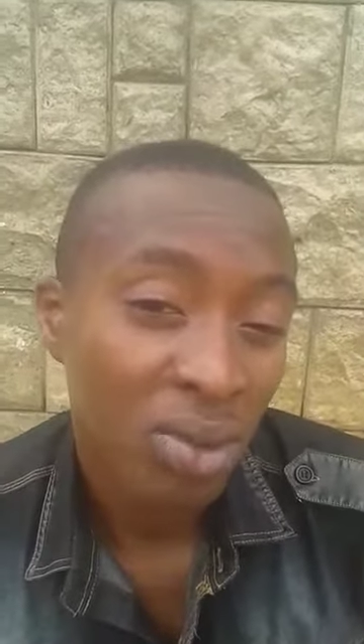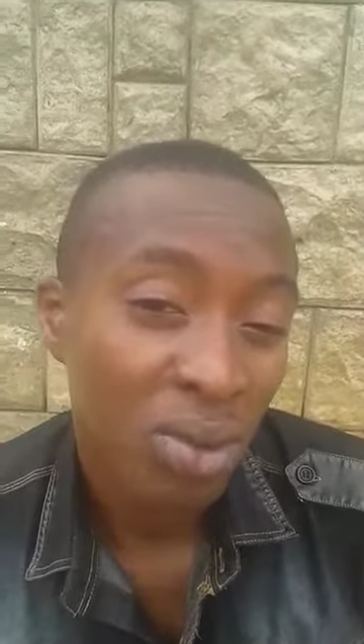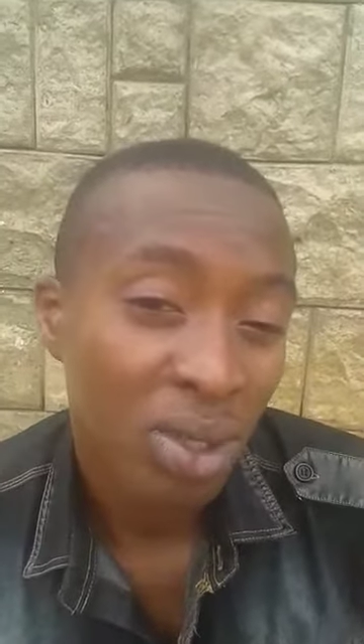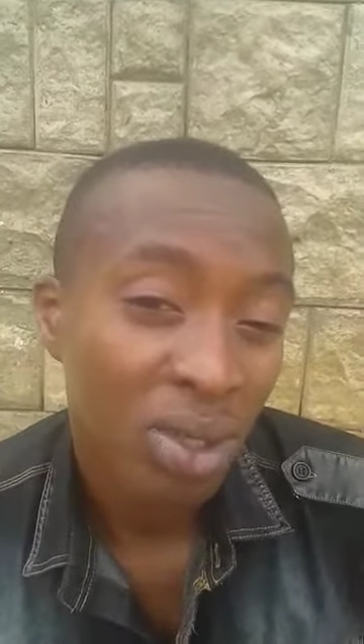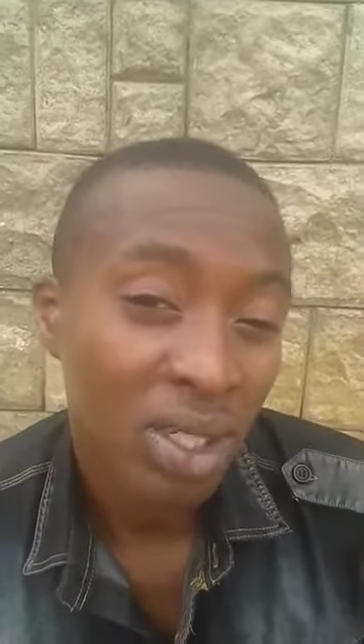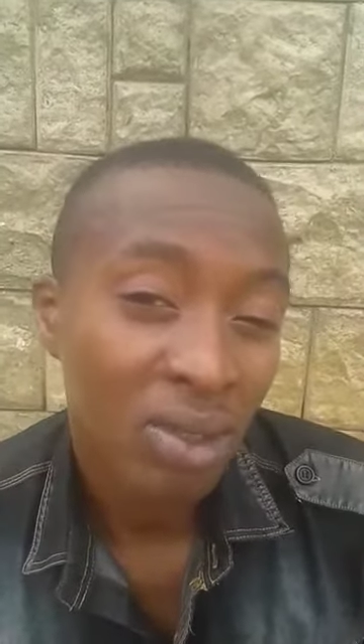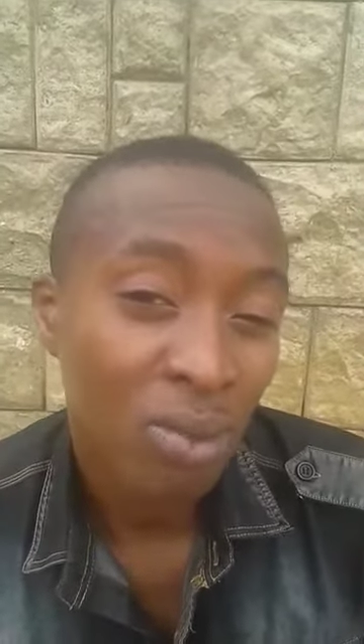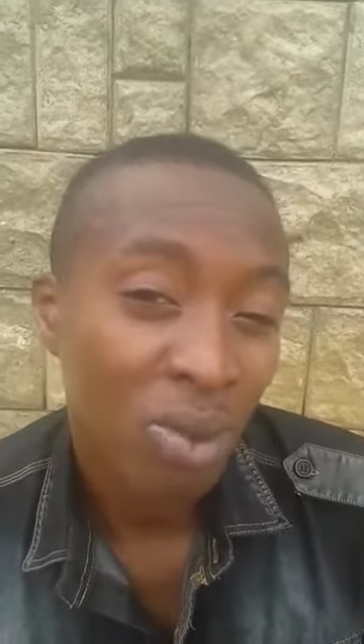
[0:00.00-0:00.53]
it
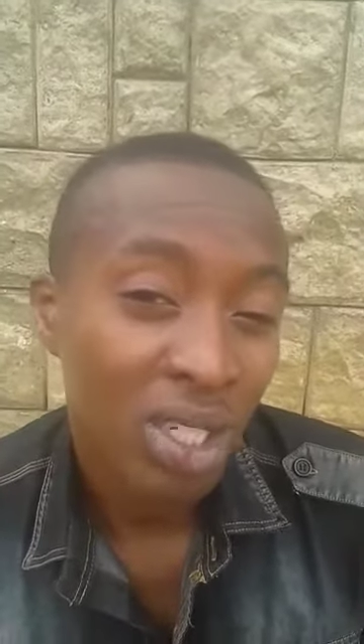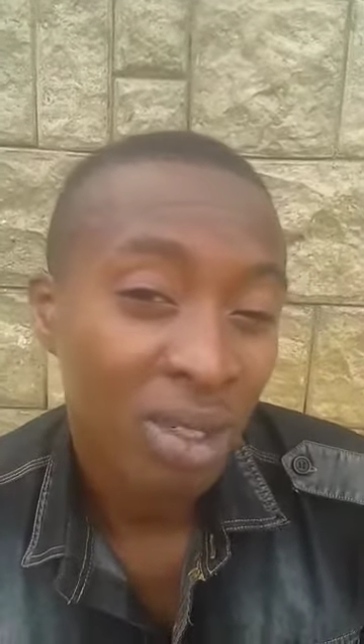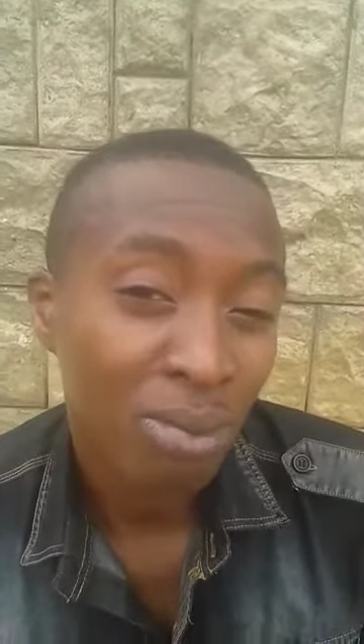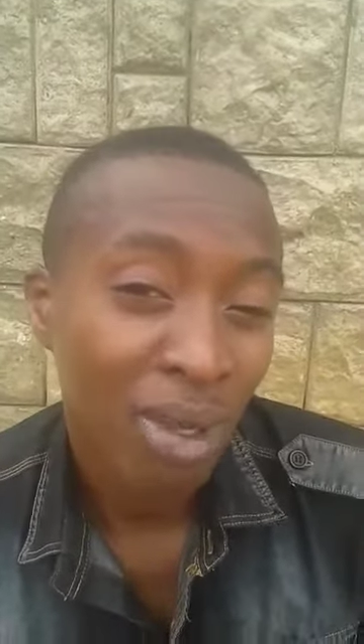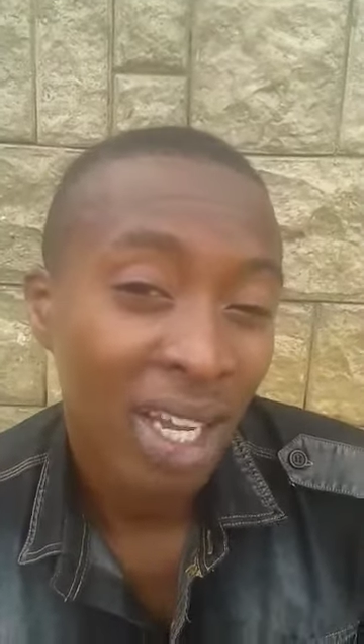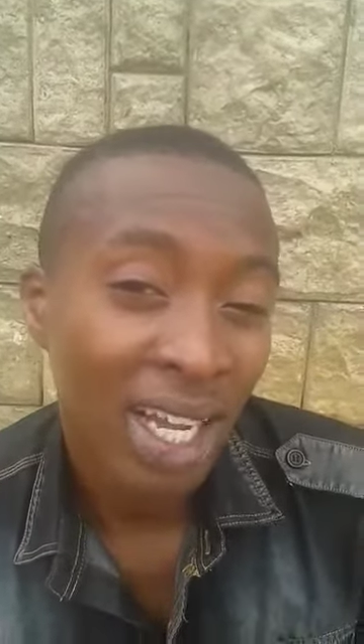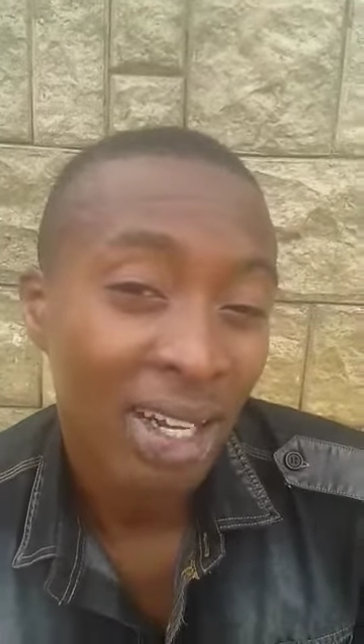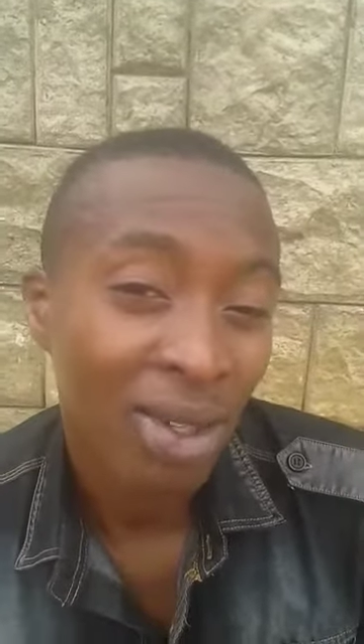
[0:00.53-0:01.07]
will really
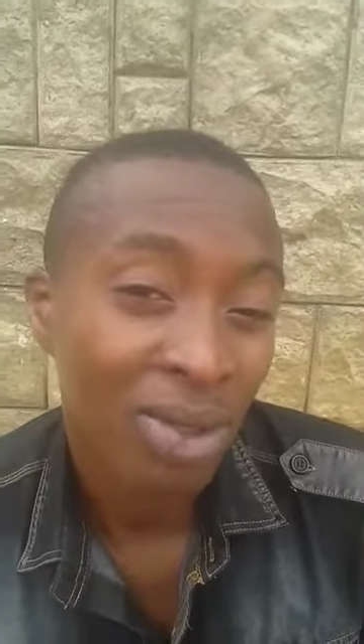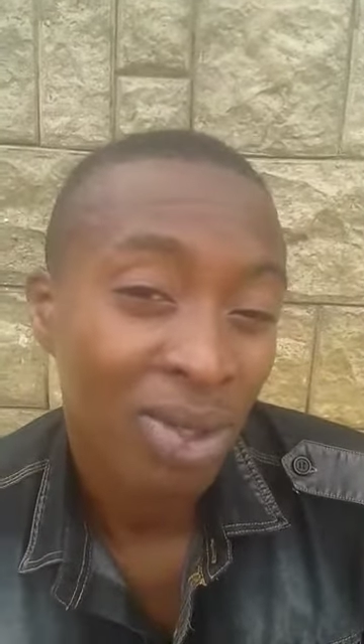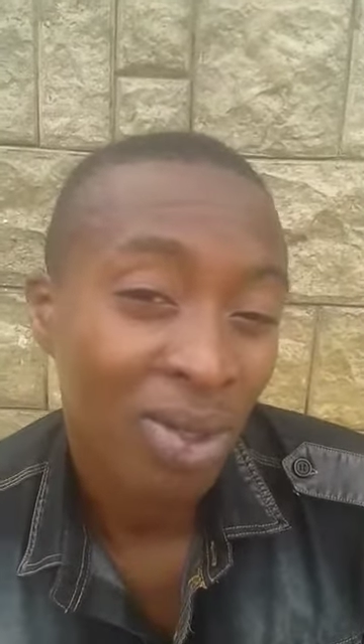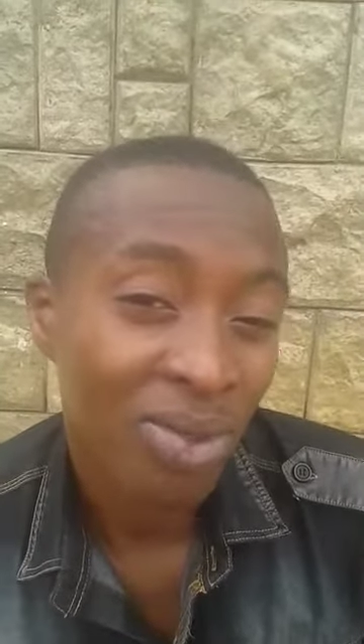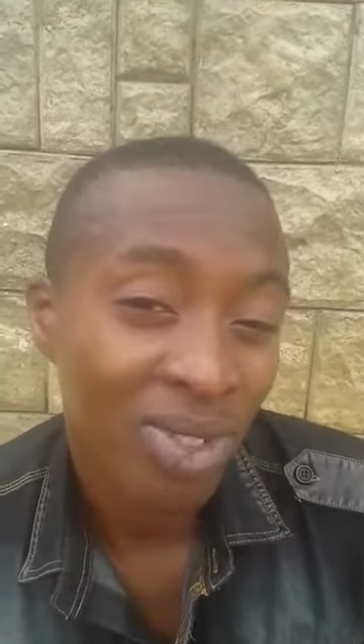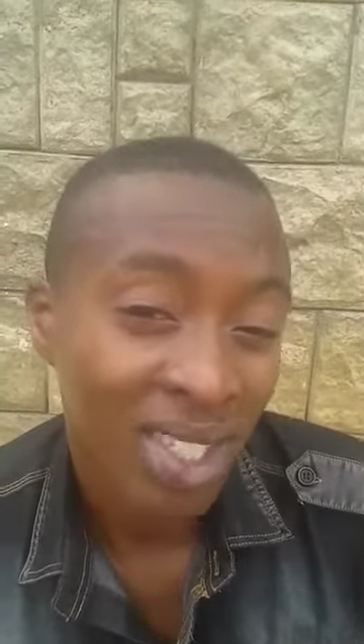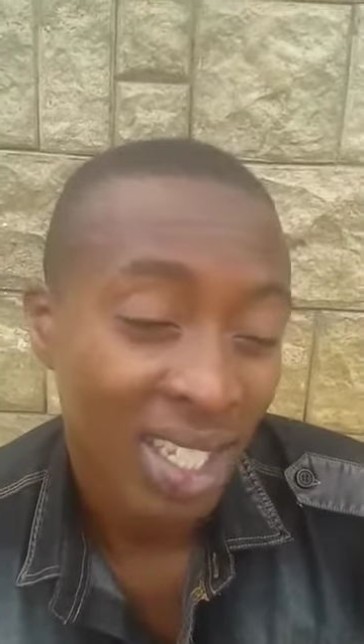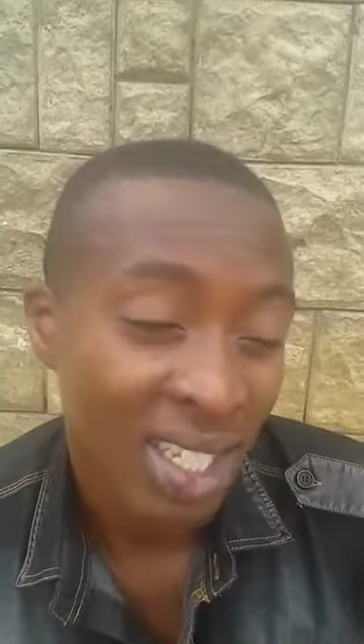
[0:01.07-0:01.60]
make a lot
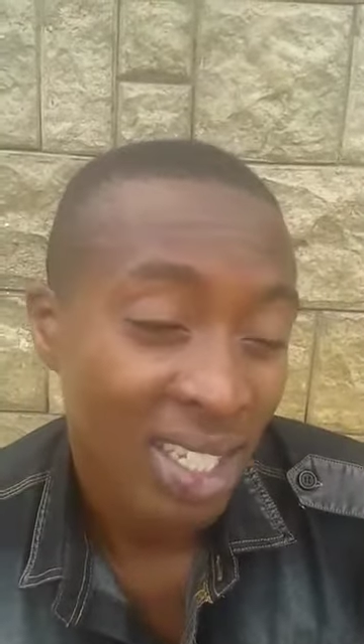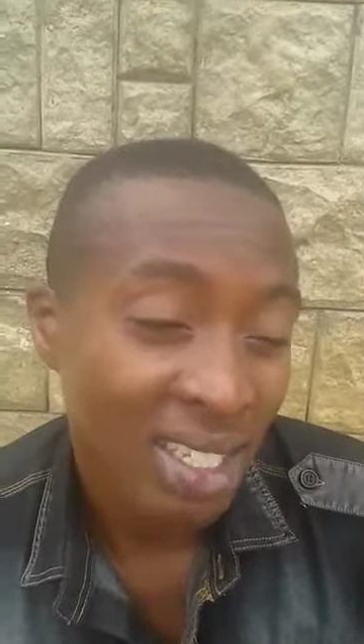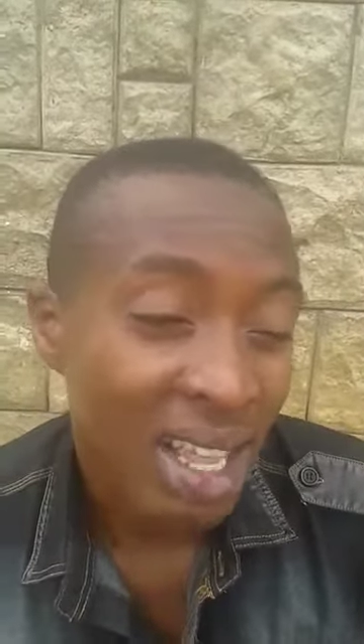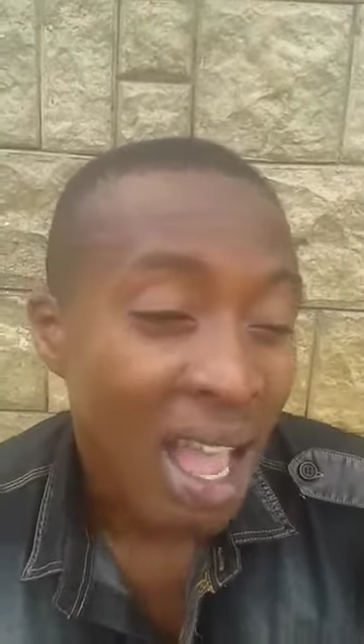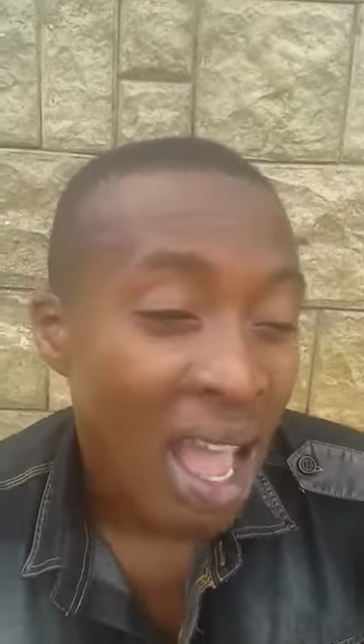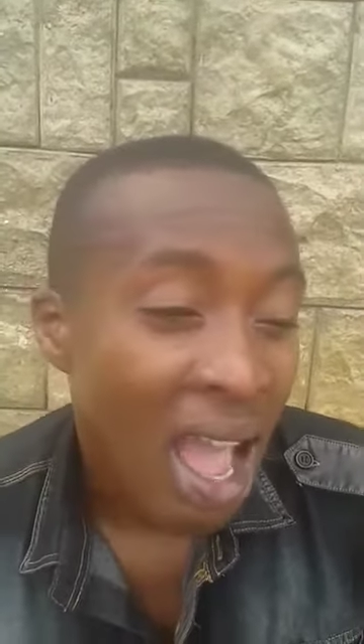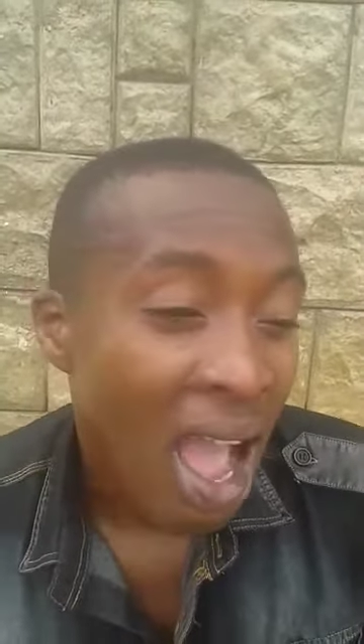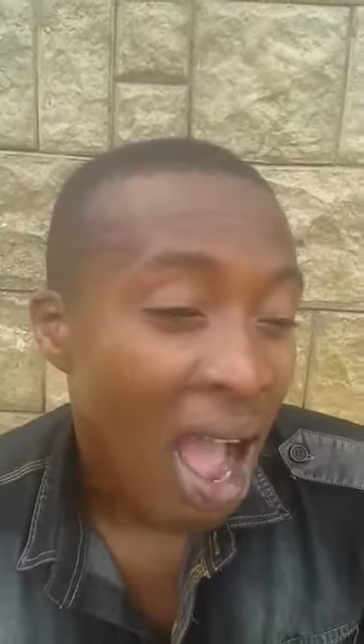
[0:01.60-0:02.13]
of
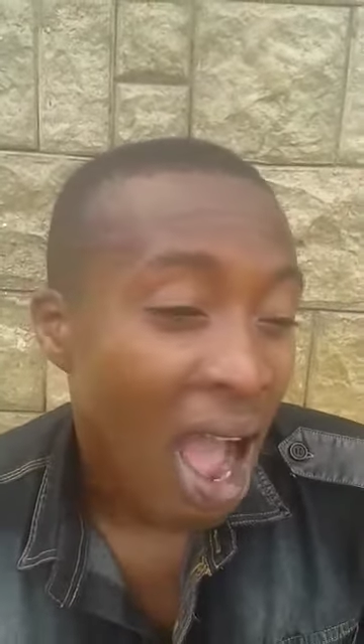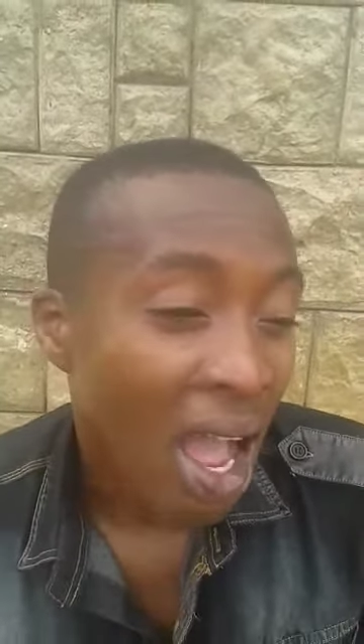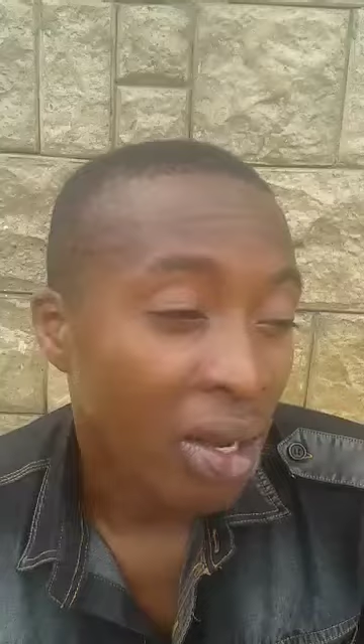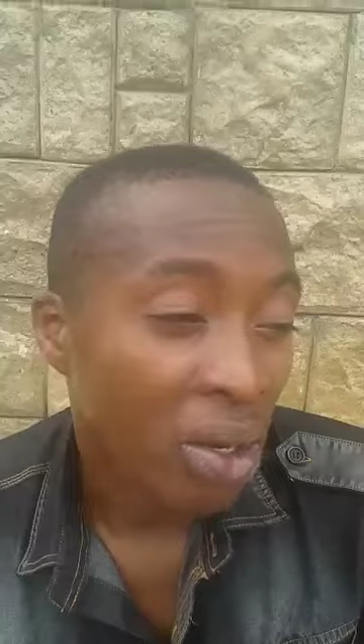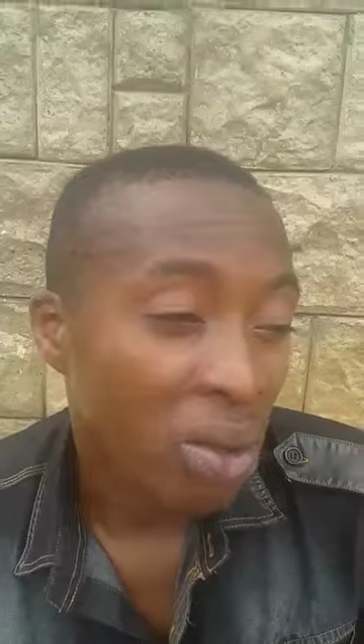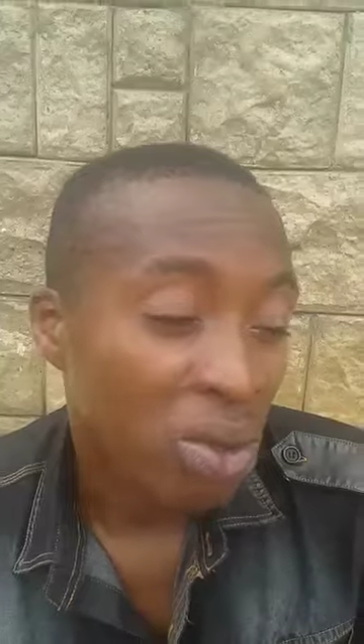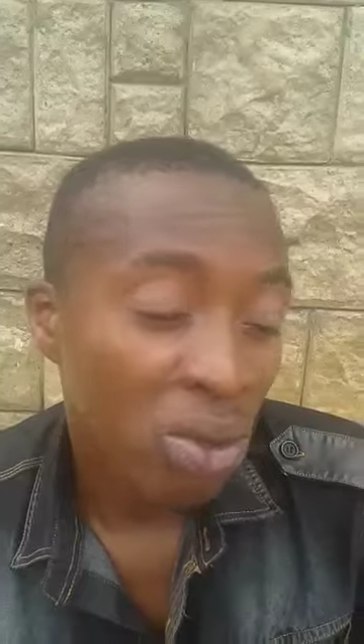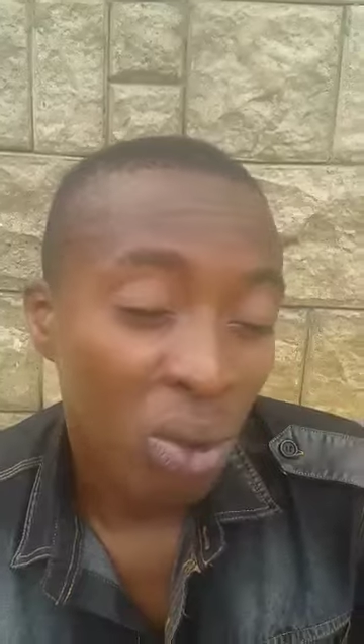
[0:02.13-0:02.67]
sense.
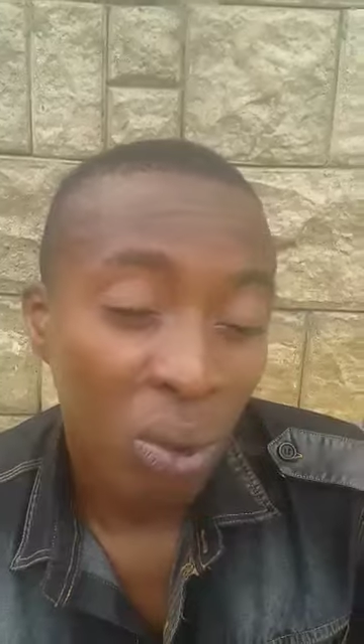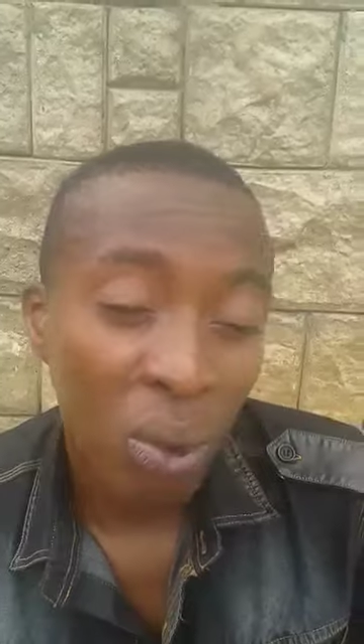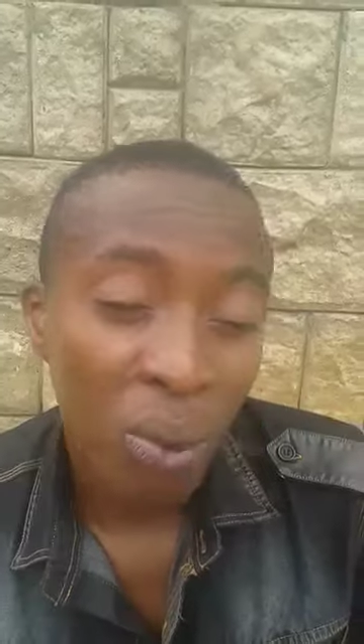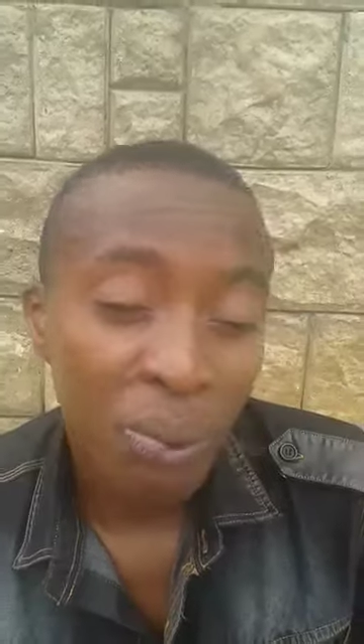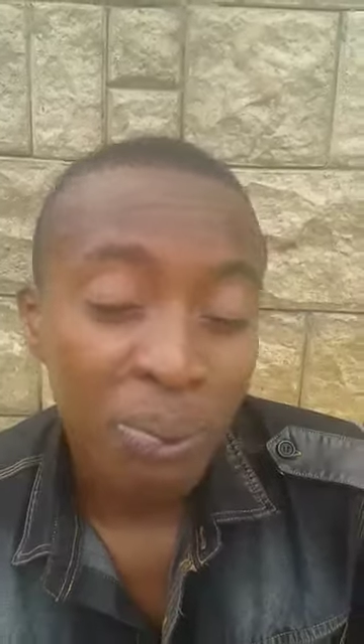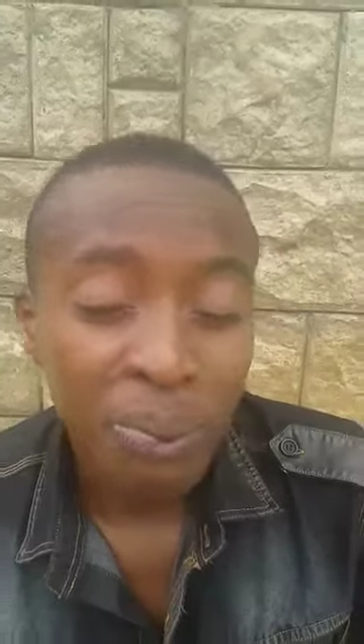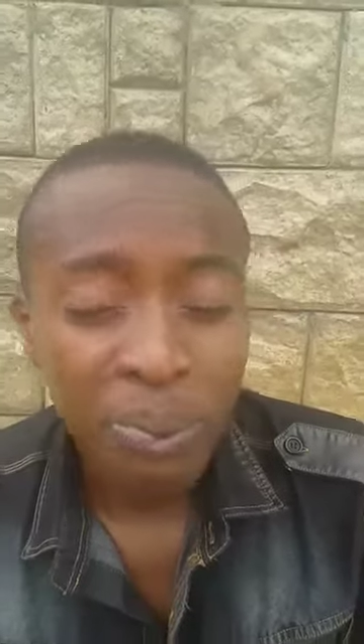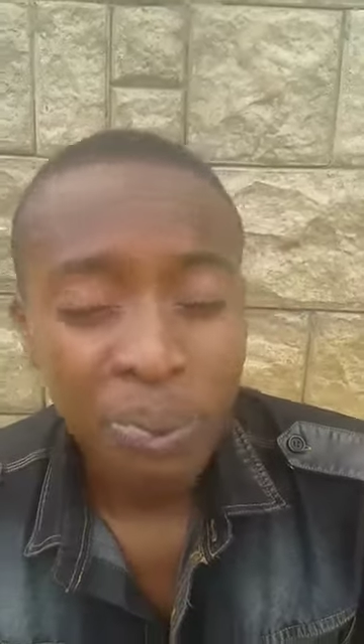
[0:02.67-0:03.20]
And also,